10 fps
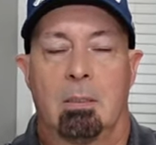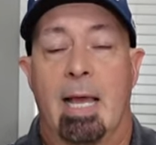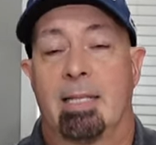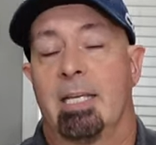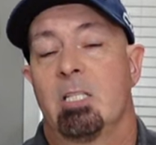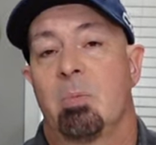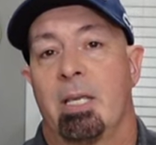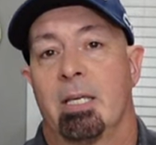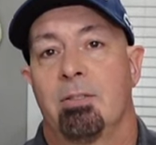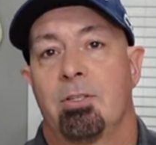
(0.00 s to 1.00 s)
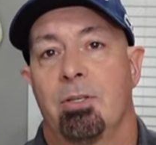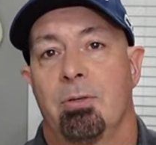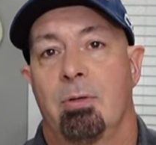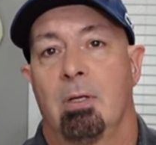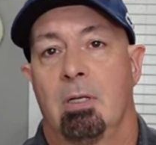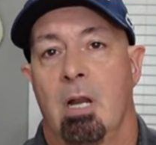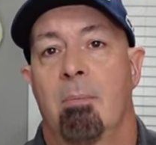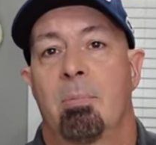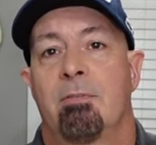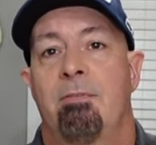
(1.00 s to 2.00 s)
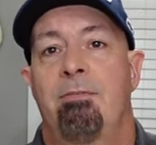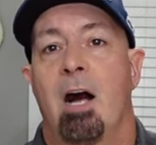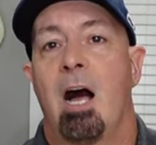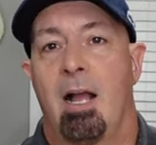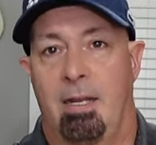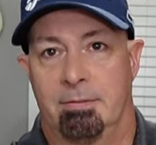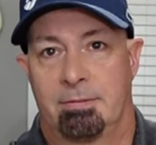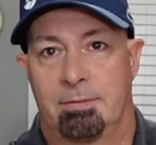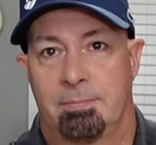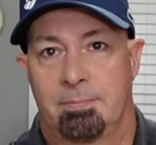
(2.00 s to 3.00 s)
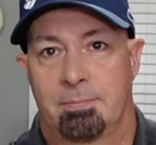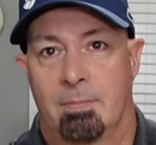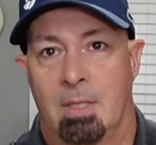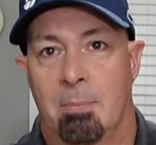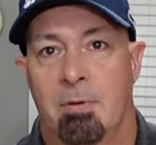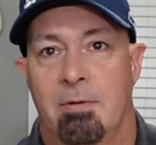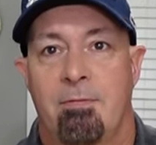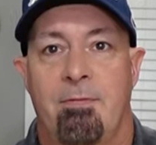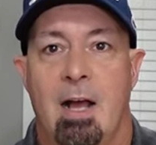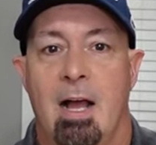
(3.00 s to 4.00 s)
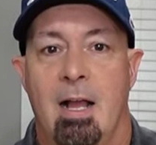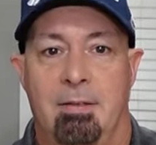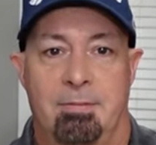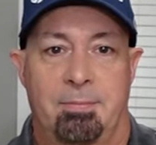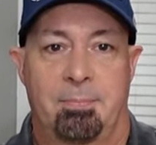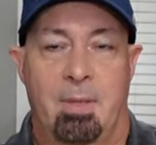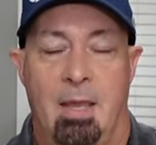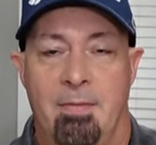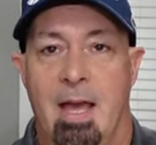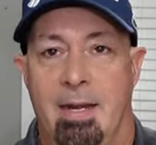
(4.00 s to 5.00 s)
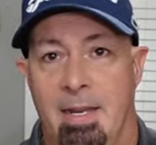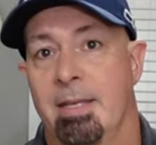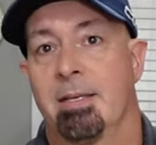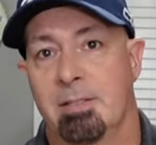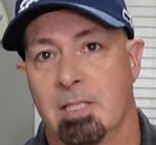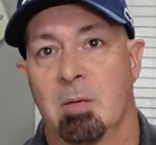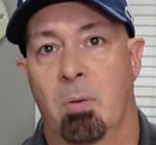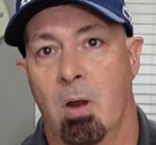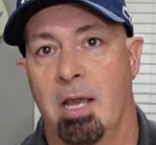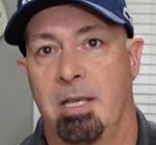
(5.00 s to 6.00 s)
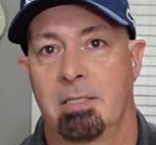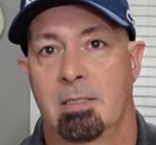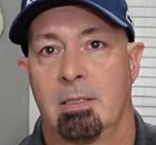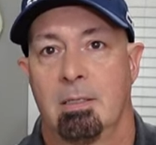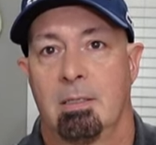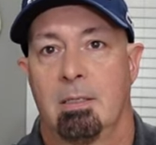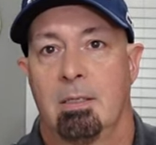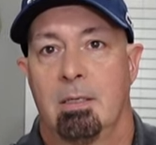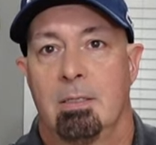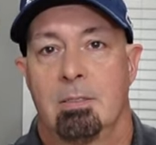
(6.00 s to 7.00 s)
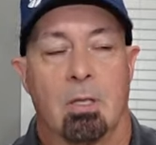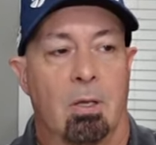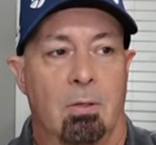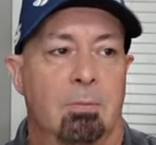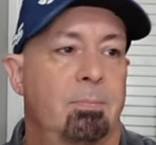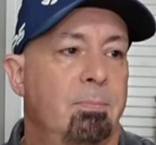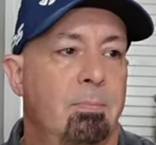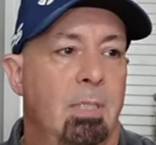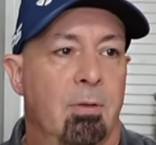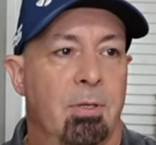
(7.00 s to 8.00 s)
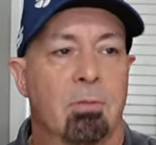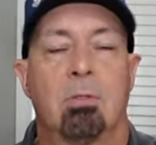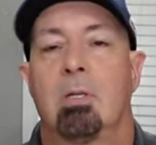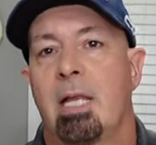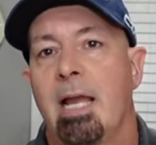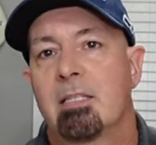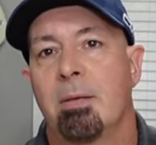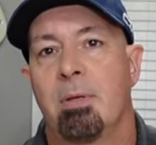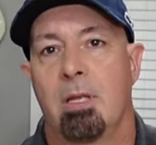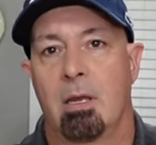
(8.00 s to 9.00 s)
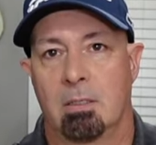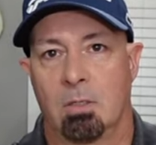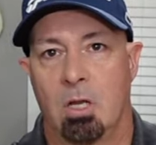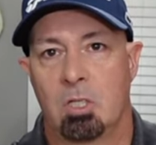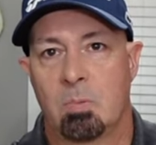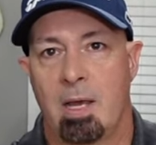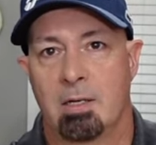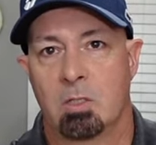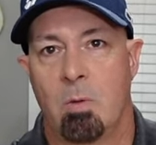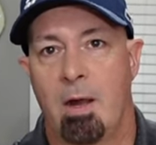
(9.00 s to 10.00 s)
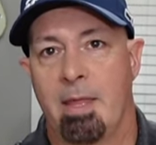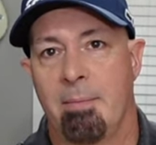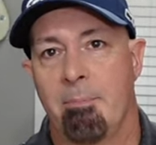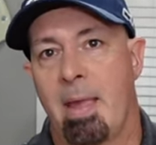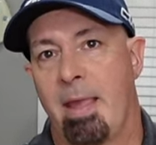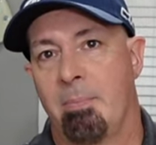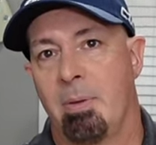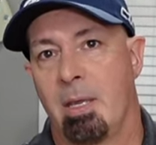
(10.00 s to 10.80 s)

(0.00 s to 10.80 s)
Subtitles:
That leads me into number five. Number five, and that is the price. So, you know, you look at some of the other launch monitors, while they may